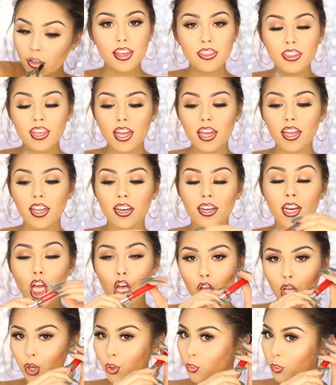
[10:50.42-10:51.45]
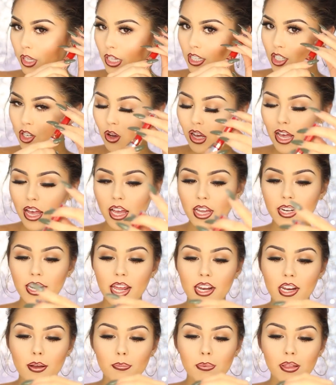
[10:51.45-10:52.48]
And then we can go ahead
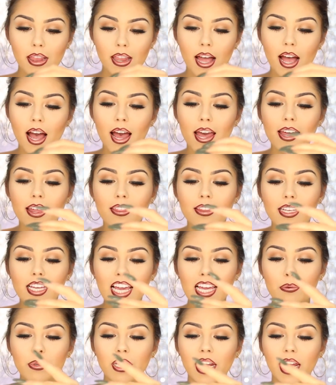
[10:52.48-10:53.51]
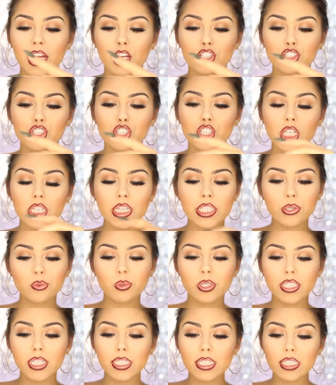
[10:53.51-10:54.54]
and apply the ABH
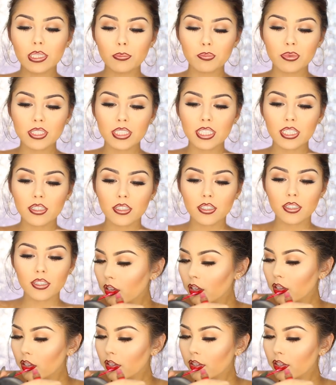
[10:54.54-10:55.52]
liquid lipstick.